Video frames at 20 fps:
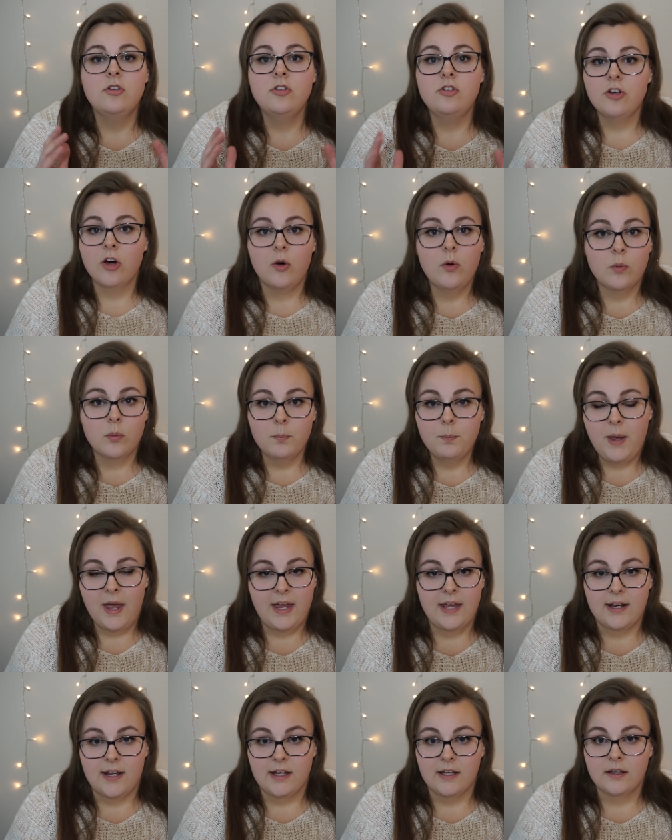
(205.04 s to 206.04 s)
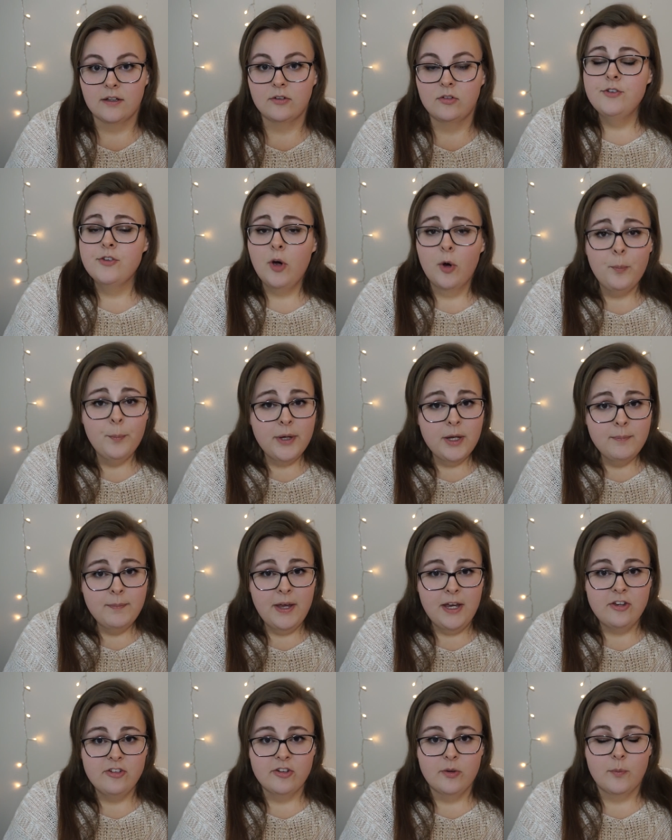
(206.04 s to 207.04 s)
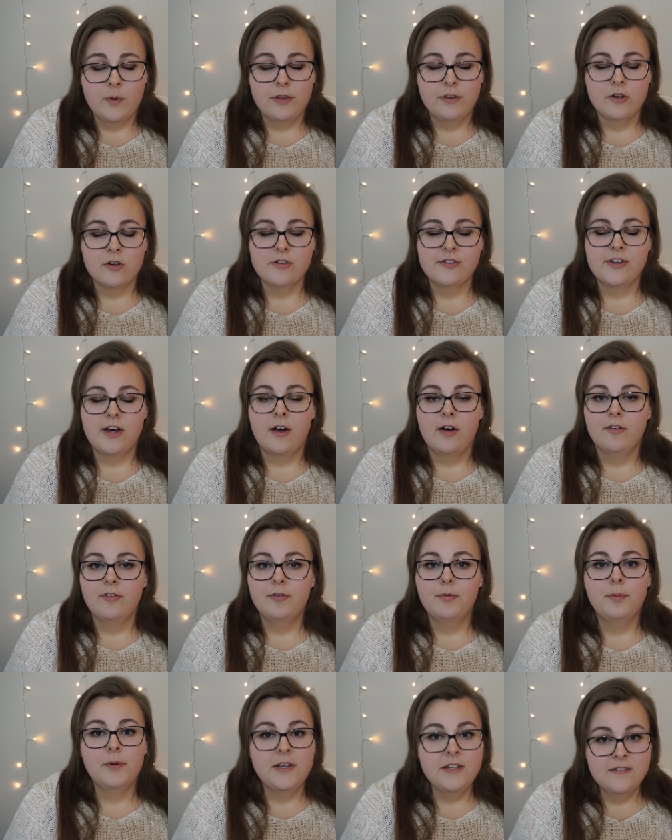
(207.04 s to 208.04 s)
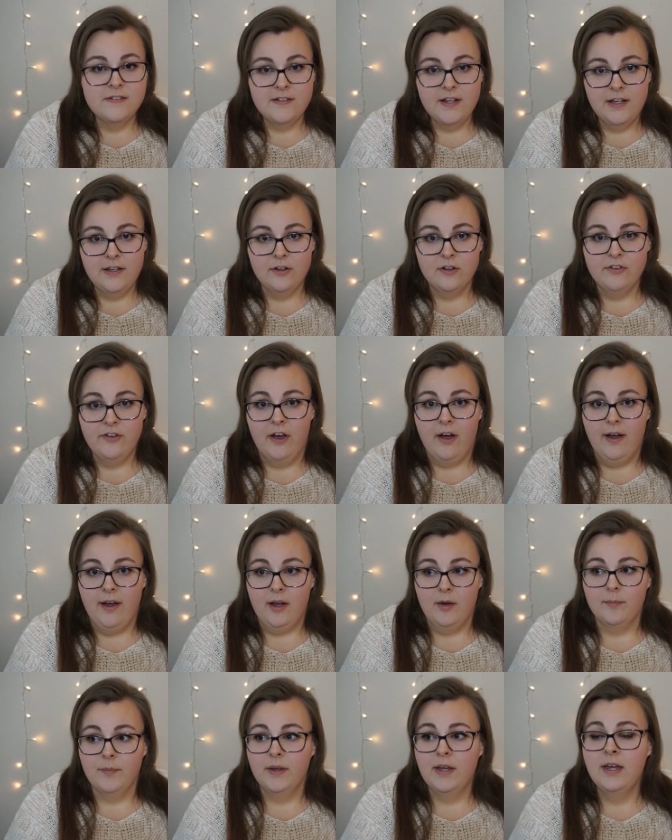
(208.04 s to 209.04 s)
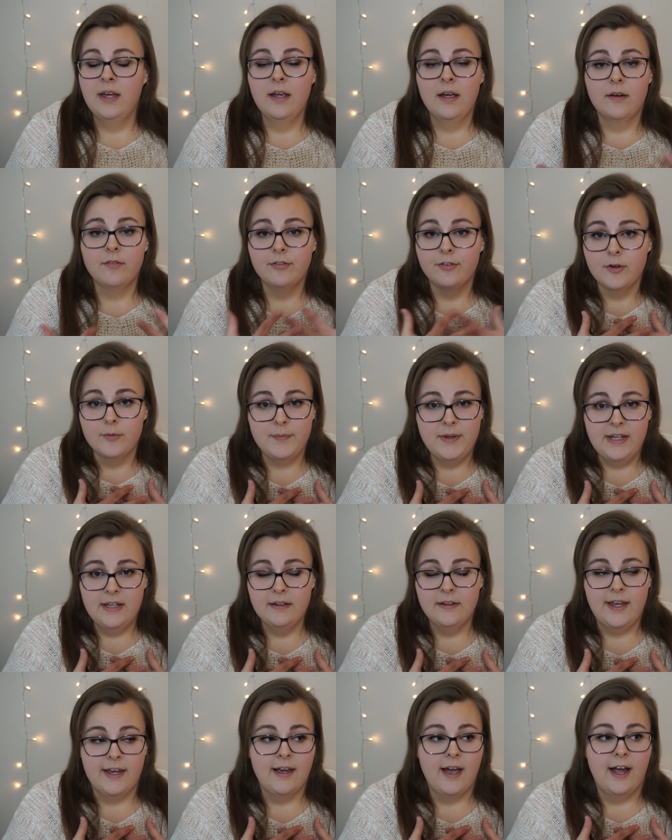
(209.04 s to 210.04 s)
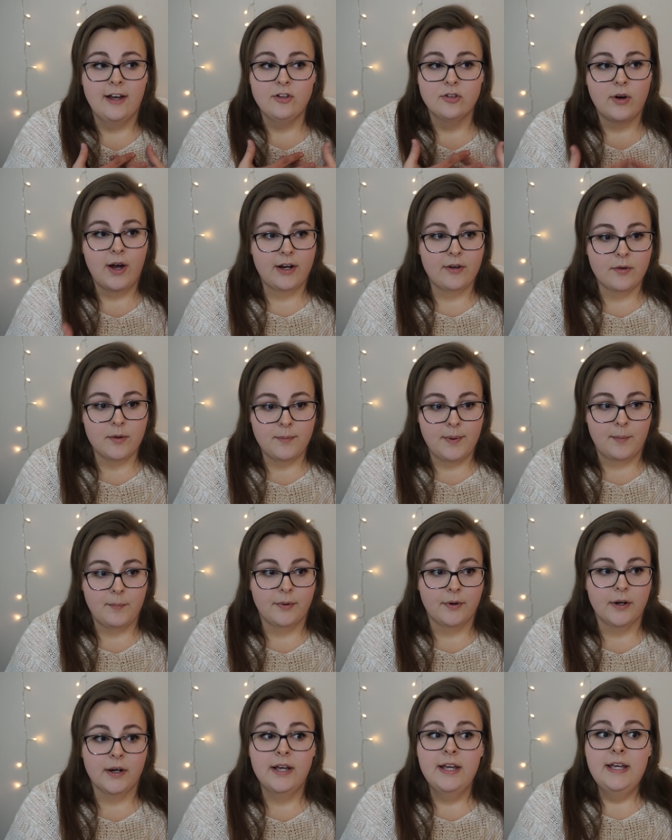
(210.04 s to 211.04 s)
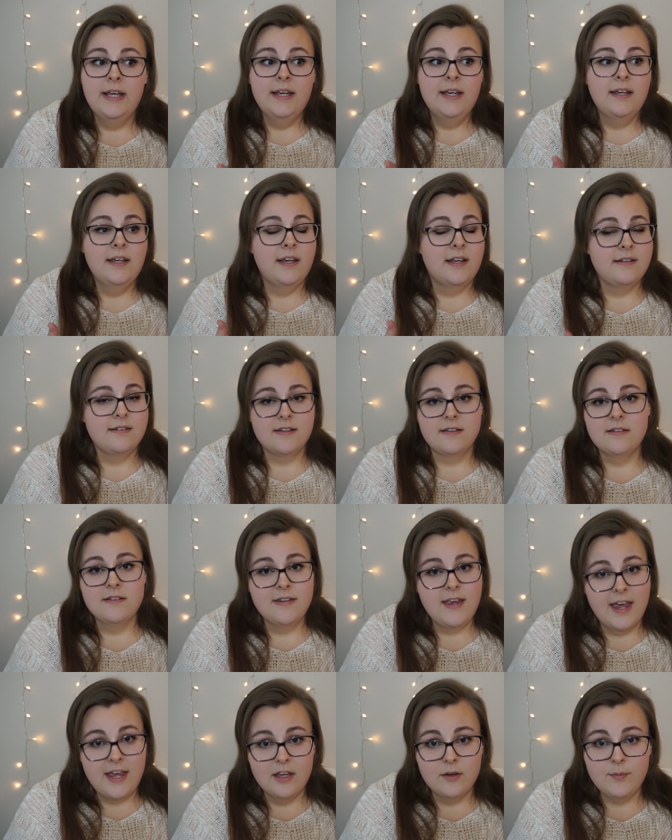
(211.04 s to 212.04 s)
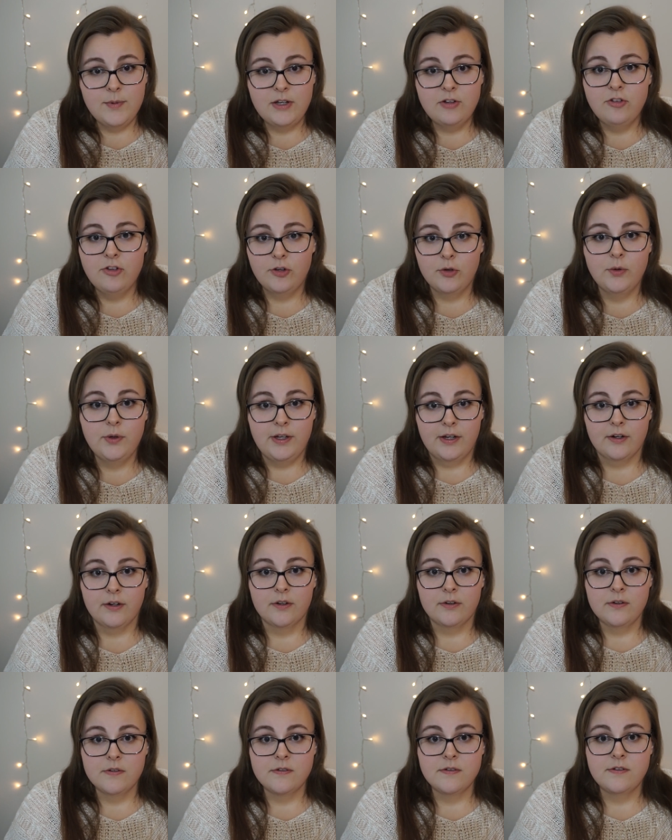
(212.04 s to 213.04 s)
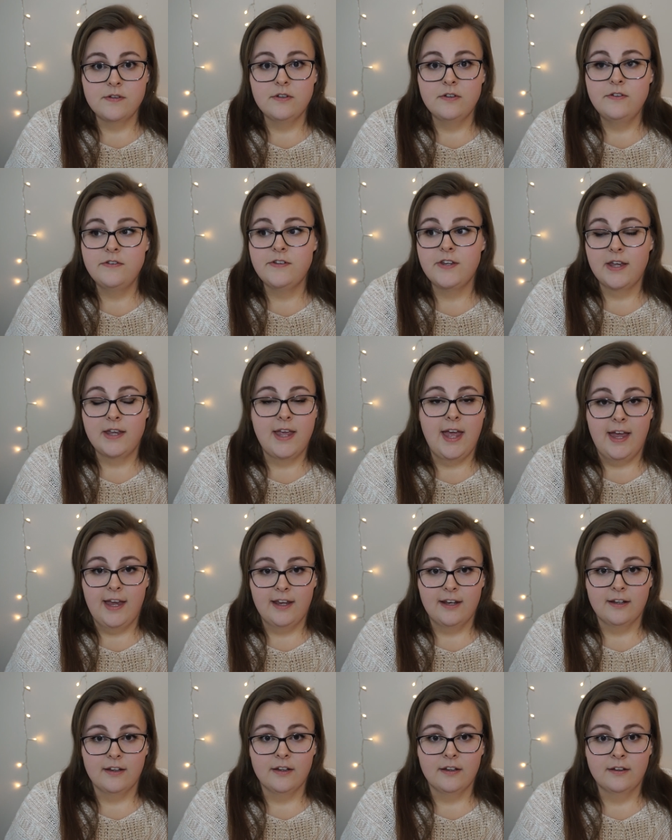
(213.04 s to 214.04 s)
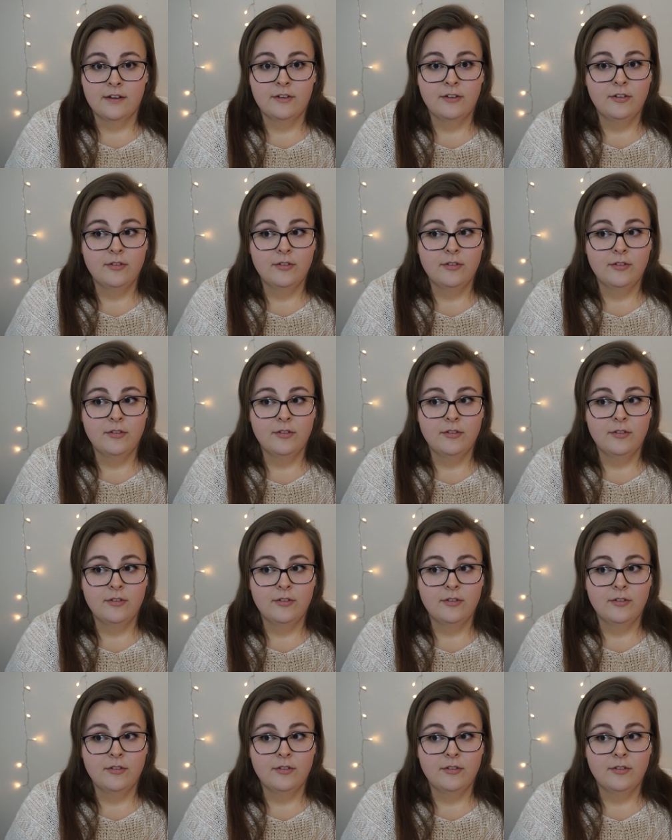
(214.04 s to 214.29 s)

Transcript: Don't panic. Don't be impatient with yourself. Please take your time. For me, like, I try to remember, it didn't take me two years to gain